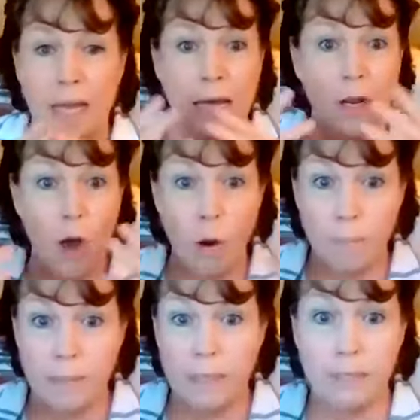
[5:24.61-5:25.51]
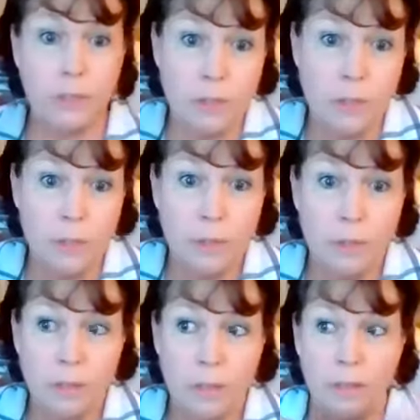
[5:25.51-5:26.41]
and opening
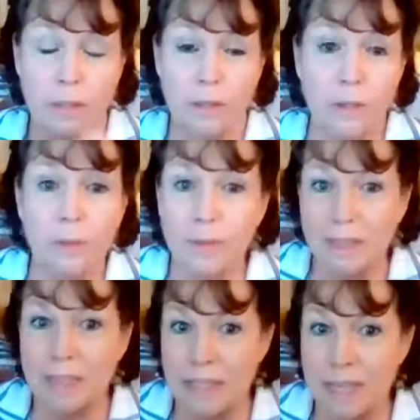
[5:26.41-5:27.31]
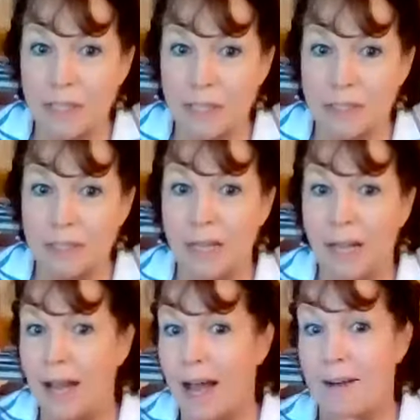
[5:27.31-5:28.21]
to new realizations
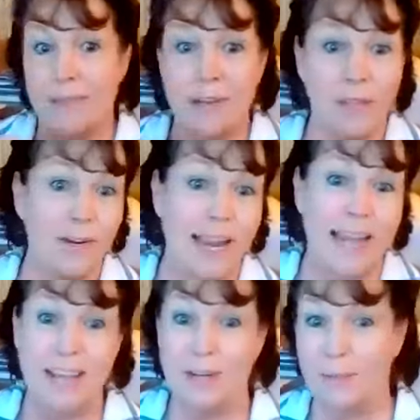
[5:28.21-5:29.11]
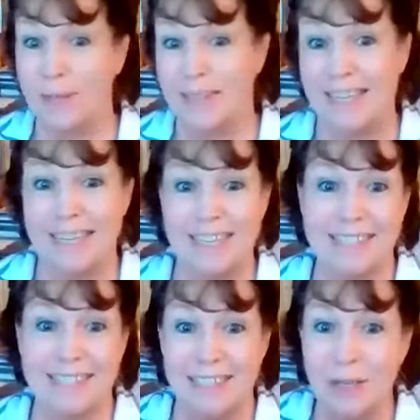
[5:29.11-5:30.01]
of another layer within
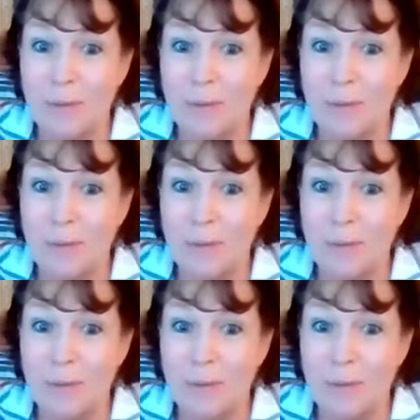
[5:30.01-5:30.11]
us.